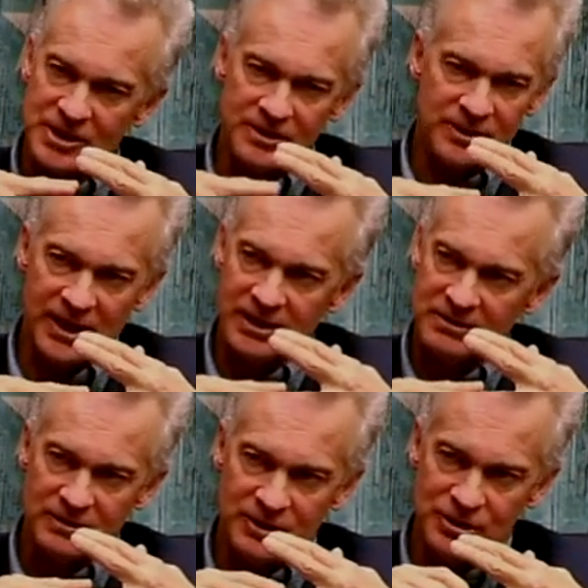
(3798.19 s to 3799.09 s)
that that
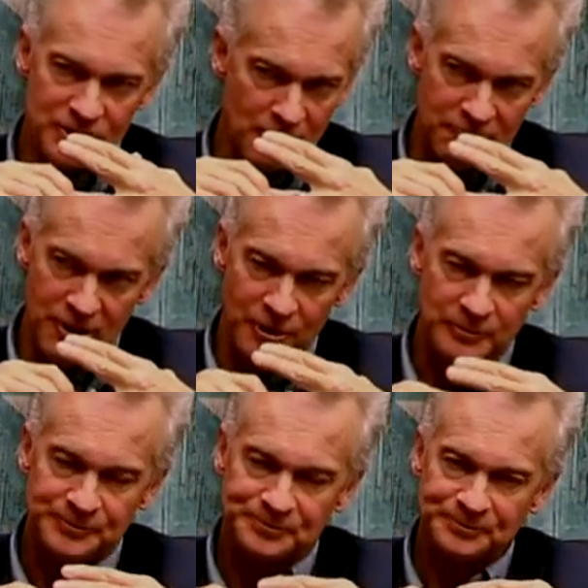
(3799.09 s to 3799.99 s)
you don't
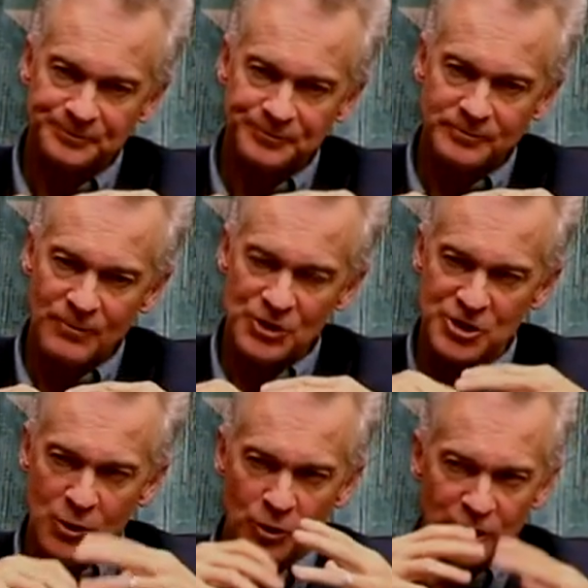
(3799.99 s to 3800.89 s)
know
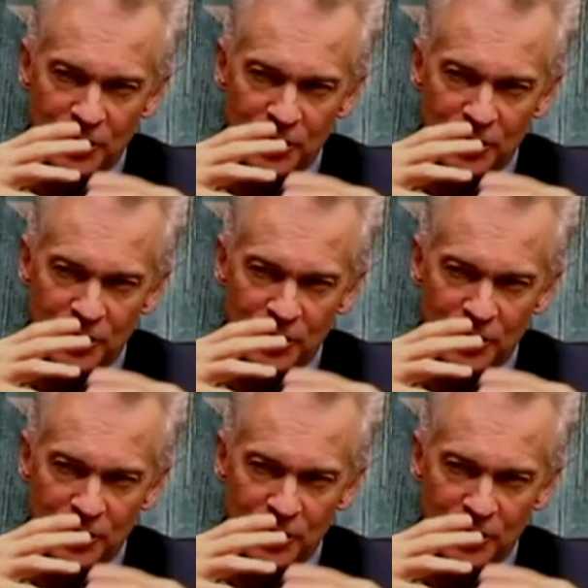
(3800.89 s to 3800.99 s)
so we're